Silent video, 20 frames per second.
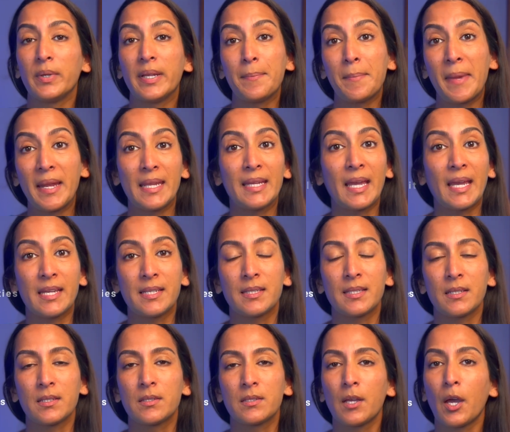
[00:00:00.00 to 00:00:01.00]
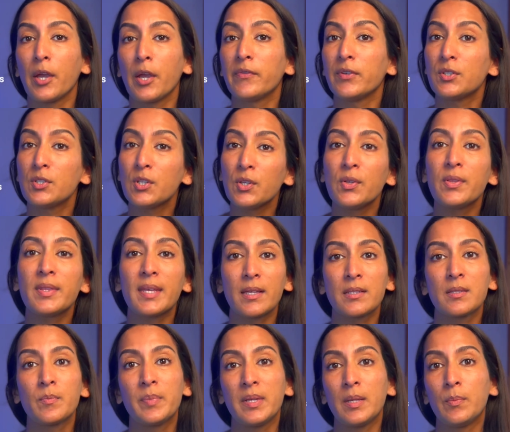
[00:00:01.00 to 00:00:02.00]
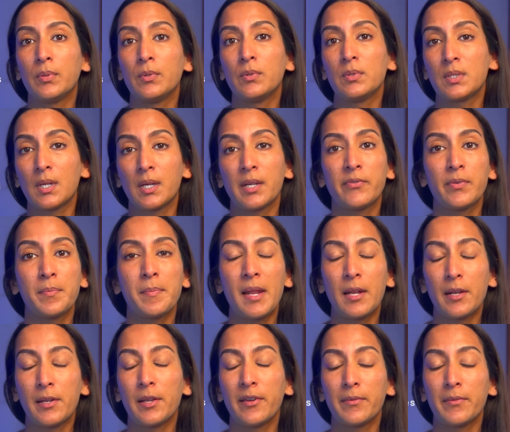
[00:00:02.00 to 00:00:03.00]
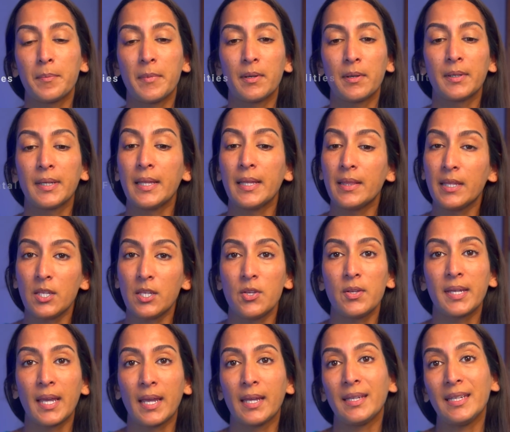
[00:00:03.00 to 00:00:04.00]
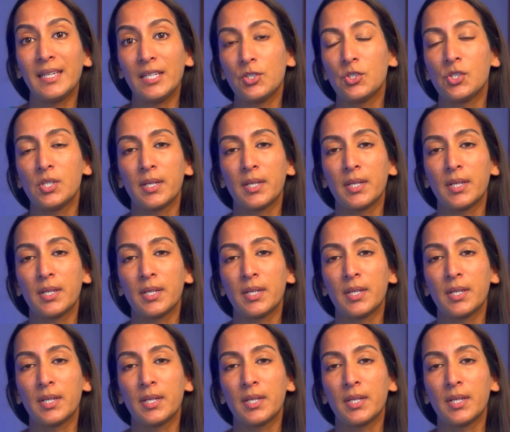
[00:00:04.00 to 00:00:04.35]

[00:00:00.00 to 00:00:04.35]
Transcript: in many cases, over 2,000 people die from melanoma in the UK each